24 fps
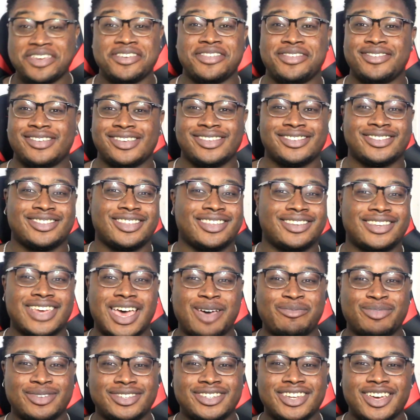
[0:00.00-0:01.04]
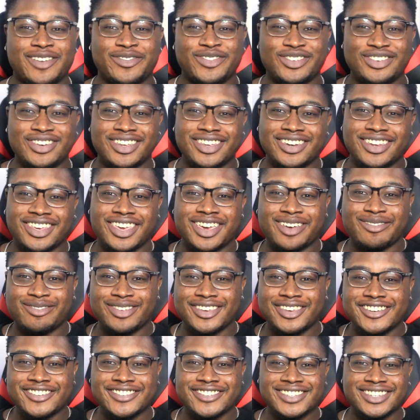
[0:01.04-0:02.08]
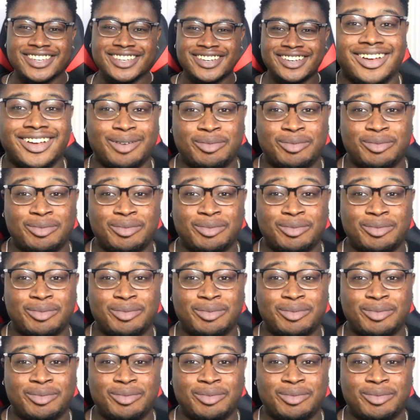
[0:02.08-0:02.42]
If this is the type of stuff you need to get views.